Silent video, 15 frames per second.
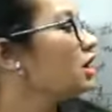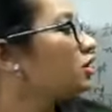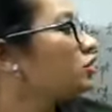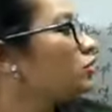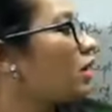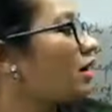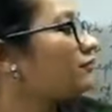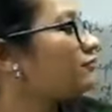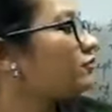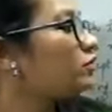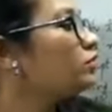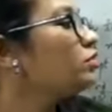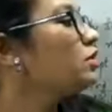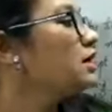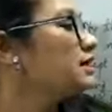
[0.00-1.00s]
you have
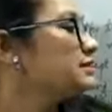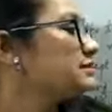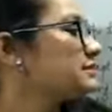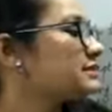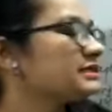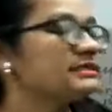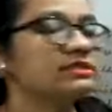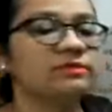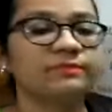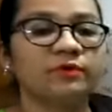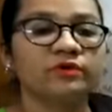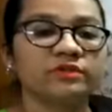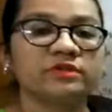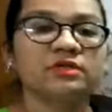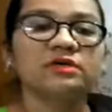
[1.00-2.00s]
to stress
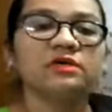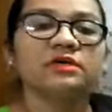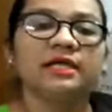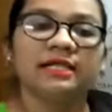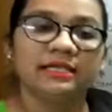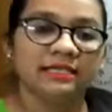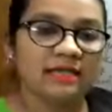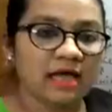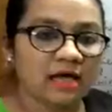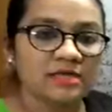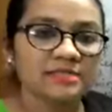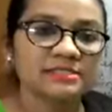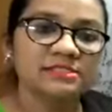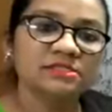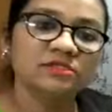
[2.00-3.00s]
upon the
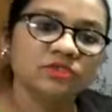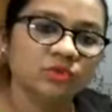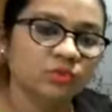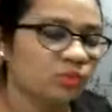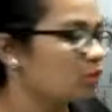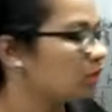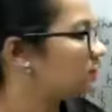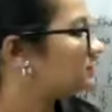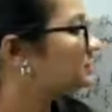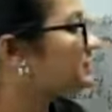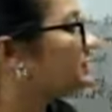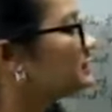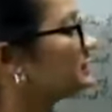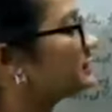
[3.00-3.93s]
last words.